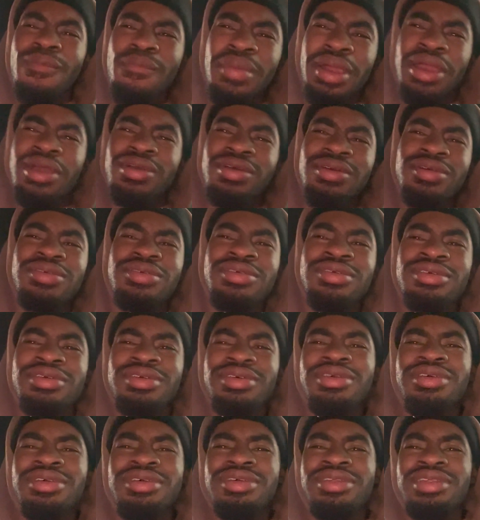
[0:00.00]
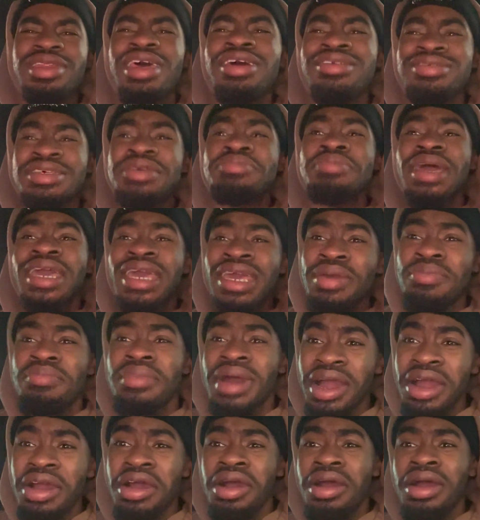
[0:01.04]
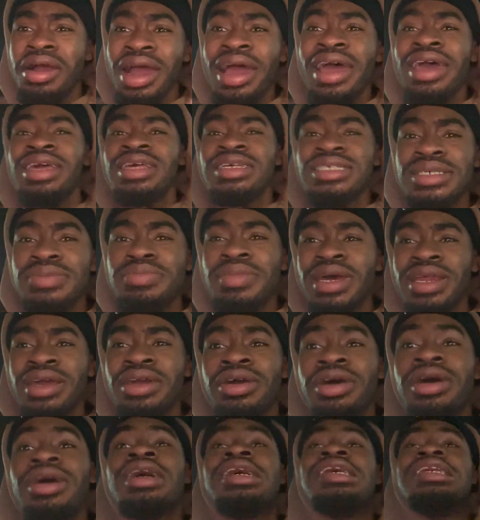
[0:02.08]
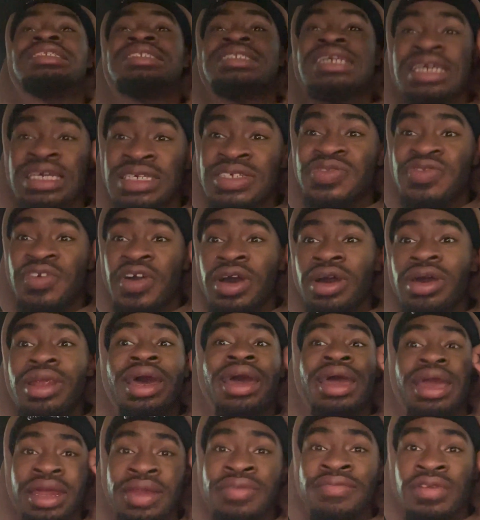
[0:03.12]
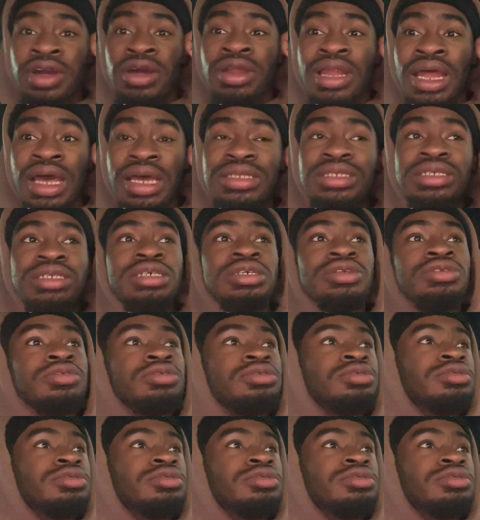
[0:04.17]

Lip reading: bro? Now, if somebody hit my car, I hit somebody's car, it's his fault. I ain't even gonna lie to you.